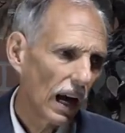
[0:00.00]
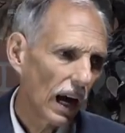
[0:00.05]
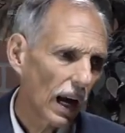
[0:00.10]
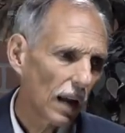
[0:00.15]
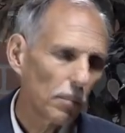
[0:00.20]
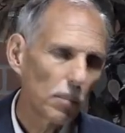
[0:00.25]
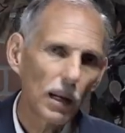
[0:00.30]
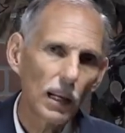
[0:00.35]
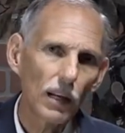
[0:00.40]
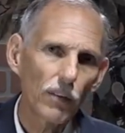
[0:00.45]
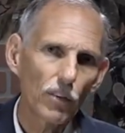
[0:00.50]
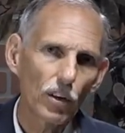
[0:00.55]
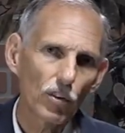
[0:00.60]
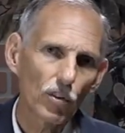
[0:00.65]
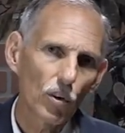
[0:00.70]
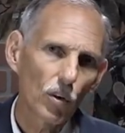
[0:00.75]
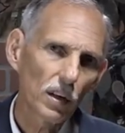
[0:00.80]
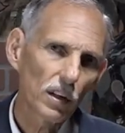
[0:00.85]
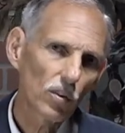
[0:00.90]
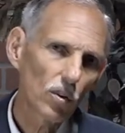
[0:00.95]
I believe
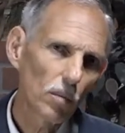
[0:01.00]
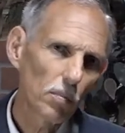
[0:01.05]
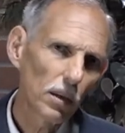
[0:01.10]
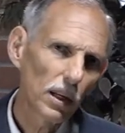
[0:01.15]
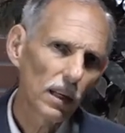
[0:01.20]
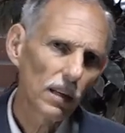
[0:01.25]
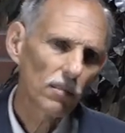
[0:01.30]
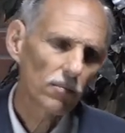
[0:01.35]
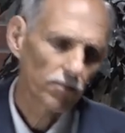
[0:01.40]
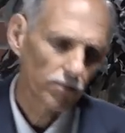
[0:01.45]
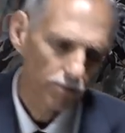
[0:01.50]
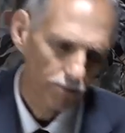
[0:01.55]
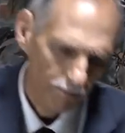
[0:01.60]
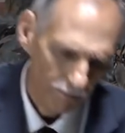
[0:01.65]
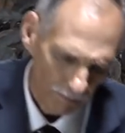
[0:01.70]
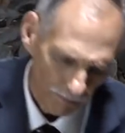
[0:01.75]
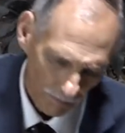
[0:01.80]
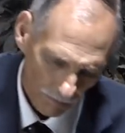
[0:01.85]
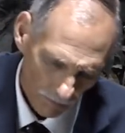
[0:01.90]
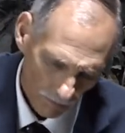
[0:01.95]
there's going to be
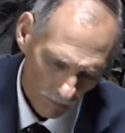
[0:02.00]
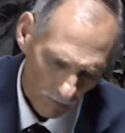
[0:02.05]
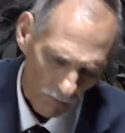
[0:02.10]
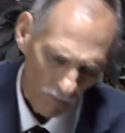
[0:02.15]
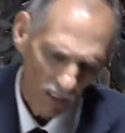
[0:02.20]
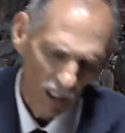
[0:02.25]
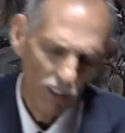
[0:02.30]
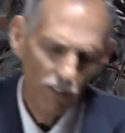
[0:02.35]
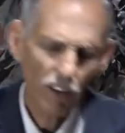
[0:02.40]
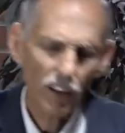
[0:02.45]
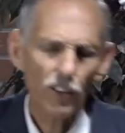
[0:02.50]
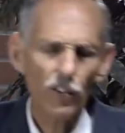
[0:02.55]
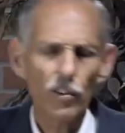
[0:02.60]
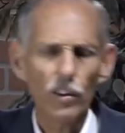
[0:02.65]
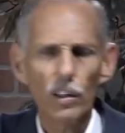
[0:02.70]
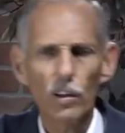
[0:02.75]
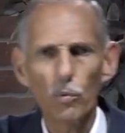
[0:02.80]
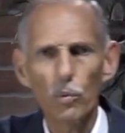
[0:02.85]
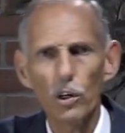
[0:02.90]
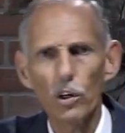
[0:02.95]
events
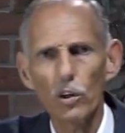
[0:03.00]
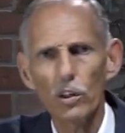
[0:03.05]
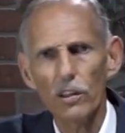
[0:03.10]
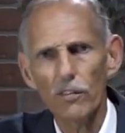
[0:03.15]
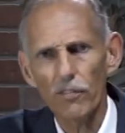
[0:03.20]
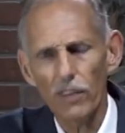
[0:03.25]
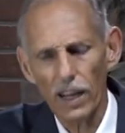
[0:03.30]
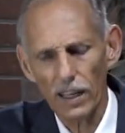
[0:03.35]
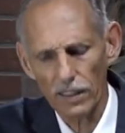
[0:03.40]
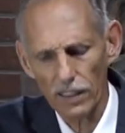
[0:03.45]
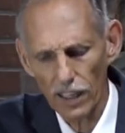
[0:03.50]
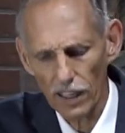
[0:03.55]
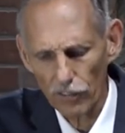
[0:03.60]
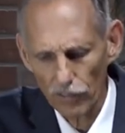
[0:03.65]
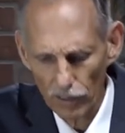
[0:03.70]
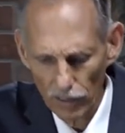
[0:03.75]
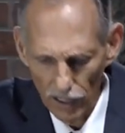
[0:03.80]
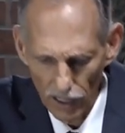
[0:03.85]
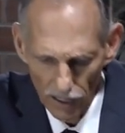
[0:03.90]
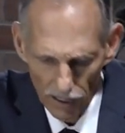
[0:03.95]
in the world. In fact,
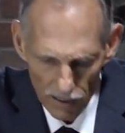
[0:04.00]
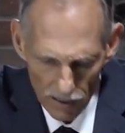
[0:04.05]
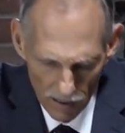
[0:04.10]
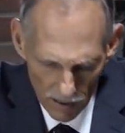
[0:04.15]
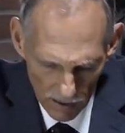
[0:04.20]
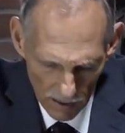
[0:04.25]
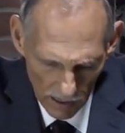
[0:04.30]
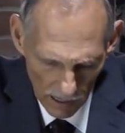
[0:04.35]
yesterday,